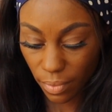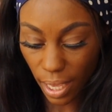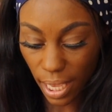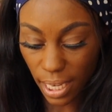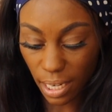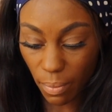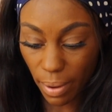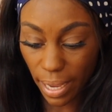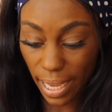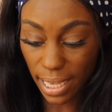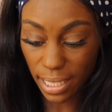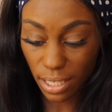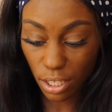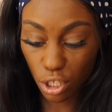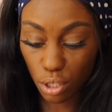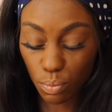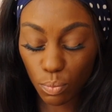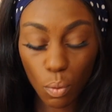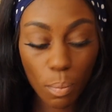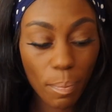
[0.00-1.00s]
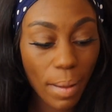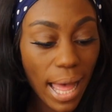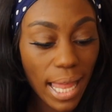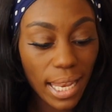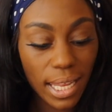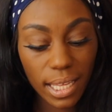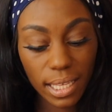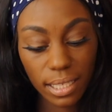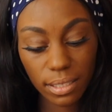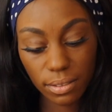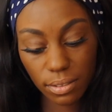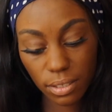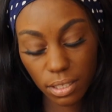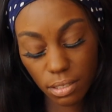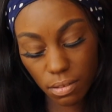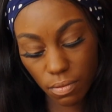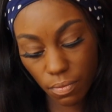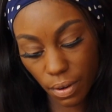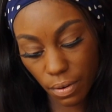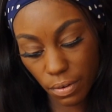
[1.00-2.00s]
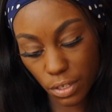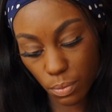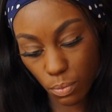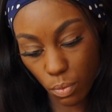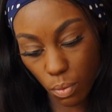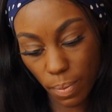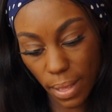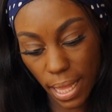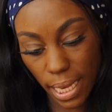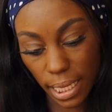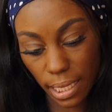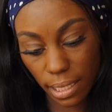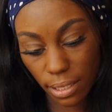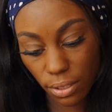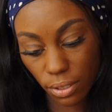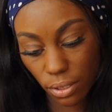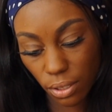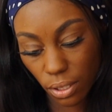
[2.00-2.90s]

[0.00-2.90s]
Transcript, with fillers: Anyway, it's a small palette. It's a very small palette.